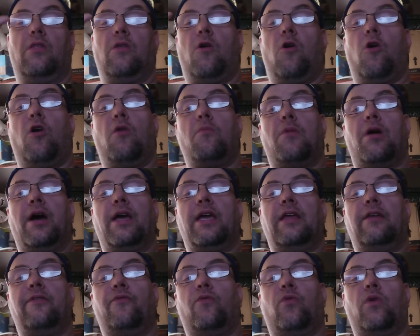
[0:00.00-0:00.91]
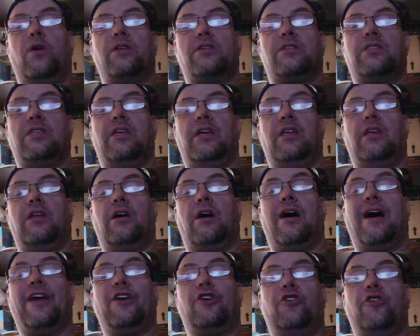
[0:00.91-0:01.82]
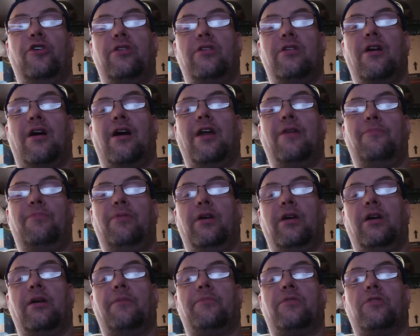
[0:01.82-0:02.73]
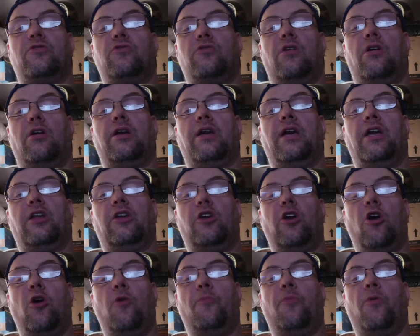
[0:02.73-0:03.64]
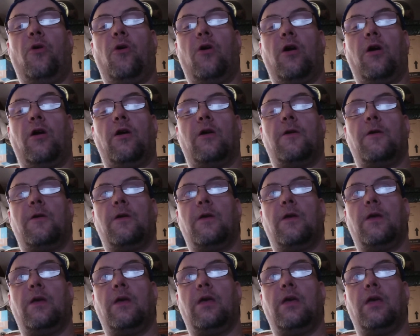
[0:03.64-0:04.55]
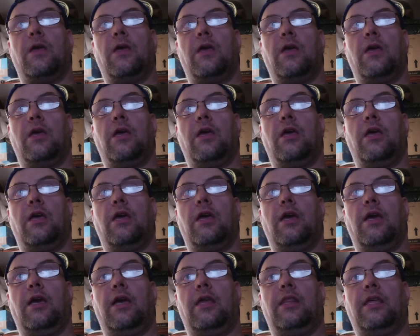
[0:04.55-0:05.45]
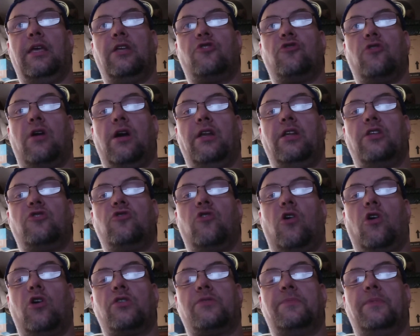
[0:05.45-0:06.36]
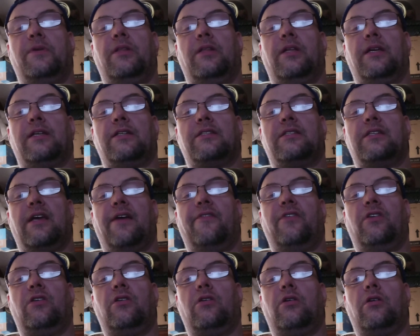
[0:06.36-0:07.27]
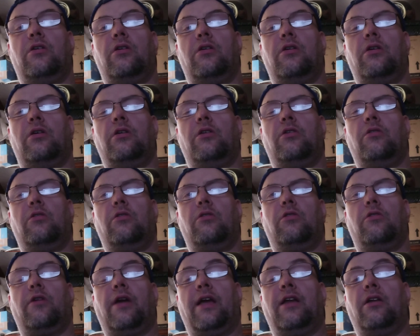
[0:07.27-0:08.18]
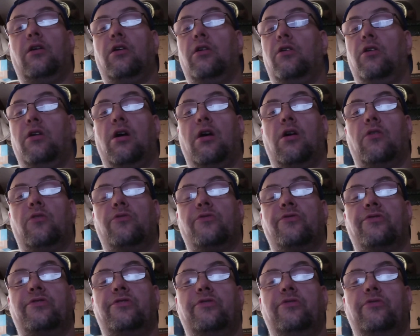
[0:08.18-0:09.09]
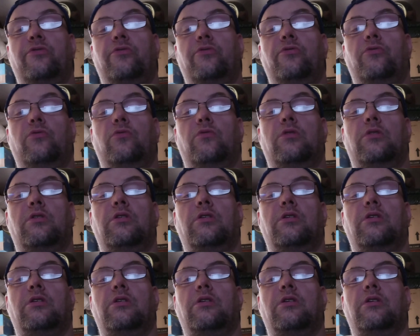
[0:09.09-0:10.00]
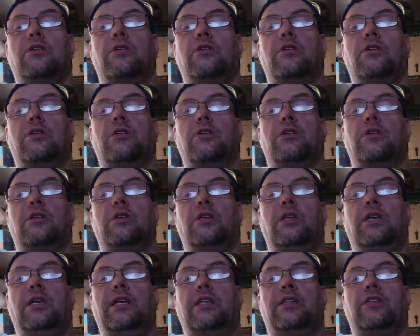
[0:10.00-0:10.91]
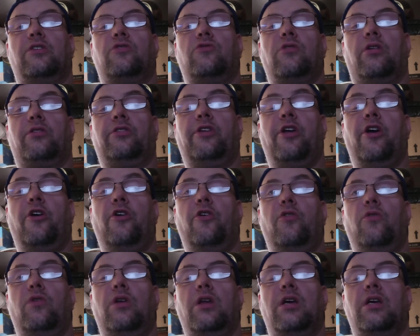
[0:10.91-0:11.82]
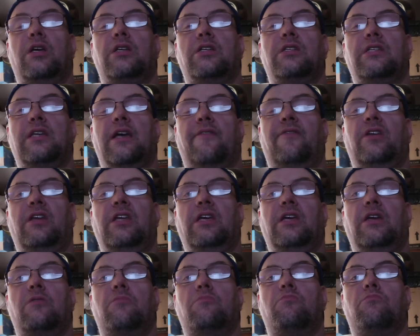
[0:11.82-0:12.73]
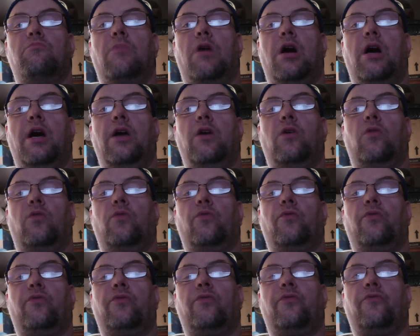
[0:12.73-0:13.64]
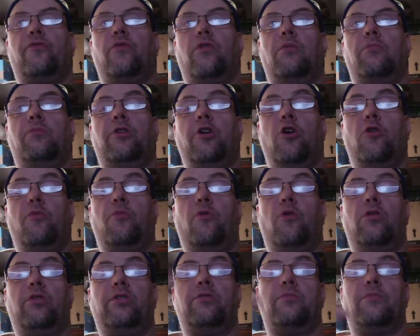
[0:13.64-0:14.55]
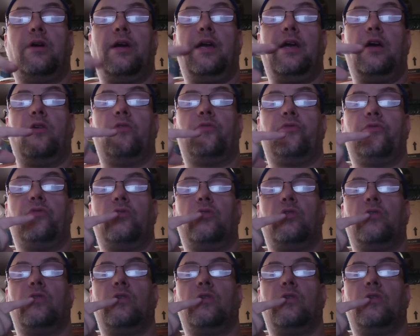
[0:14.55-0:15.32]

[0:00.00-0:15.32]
on my invoice that I could not pick up the truck at Copar. And they tried to charge me like $700 or $800 to get the truck towed 70 miles from Copar to my house.